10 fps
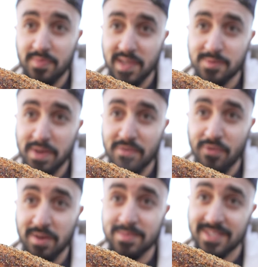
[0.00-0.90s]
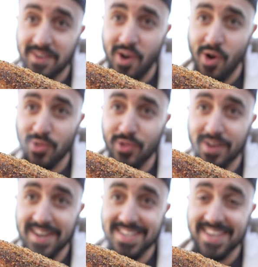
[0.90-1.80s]
These beef ribs are
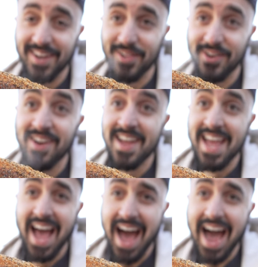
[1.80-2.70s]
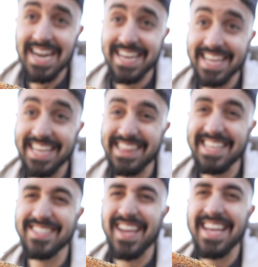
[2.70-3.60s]
looking killer. I need to eat
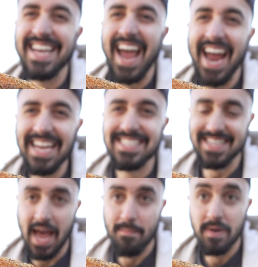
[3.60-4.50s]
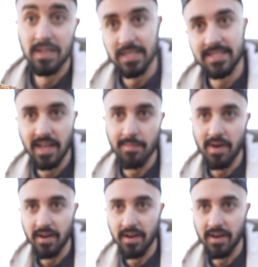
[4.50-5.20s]
these ASAP. Let's get them